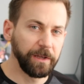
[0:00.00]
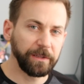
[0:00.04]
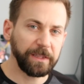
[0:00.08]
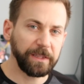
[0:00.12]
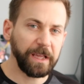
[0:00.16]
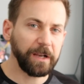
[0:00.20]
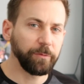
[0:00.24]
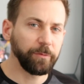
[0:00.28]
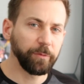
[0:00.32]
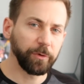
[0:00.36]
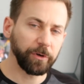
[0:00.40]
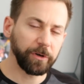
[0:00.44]

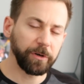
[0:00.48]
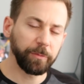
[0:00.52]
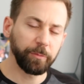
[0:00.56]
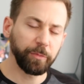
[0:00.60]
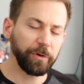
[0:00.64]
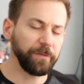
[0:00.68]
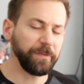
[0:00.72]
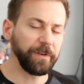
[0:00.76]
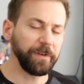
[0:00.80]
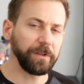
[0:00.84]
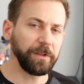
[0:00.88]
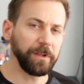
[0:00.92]
That'll work
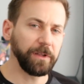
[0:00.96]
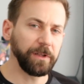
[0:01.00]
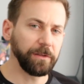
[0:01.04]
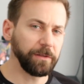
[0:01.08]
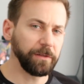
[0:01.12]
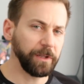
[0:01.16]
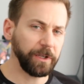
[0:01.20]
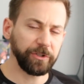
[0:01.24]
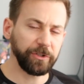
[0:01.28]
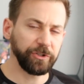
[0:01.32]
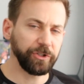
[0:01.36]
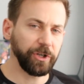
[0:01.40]
perfectly,
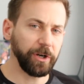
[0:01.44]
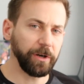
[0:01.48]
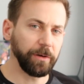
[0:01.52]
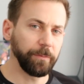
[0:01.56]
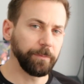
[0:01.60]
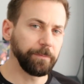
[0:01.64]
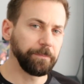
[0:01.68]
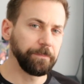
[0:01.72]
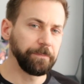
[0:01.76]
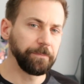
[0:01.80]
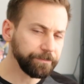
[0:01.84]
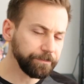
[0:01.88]
like a
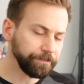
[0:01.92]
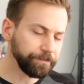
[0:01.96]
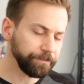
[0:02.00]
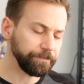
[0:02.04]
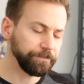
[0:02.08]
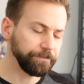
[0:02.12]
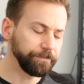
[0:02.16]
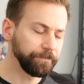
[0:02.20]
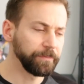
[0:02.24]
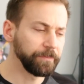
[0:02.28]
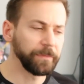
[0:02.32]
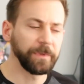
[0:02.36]

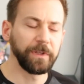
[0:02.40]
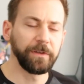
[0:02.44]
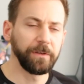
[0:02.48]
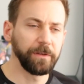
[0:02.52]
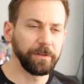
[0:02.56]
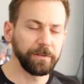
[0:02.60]
charm.